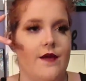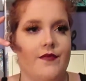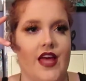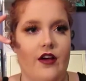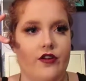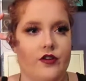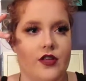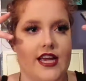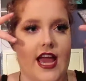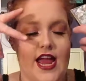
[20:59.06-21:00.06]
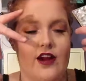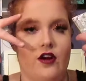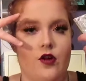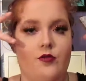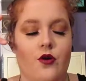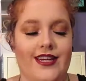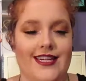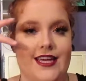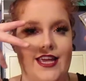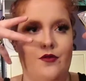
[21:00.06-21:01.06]
I don't know, like arrow
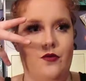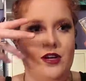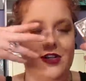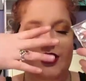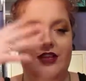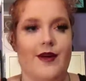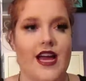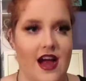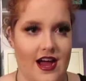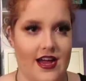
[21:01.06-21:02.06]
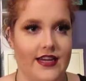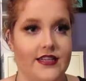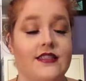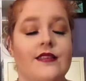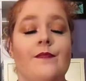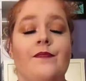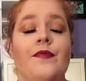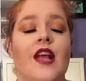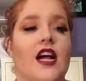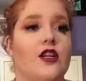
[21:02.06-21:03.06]
pointing inwards to my eyes.
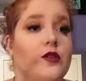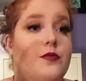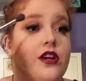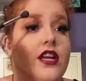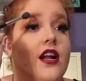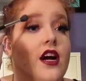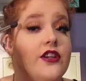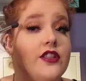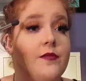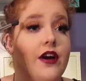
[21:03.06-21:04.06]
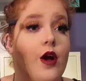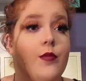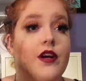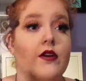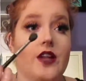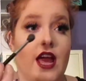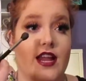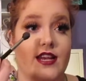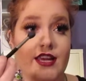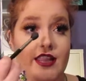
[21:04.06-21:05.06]
I also put it under the brow bone and in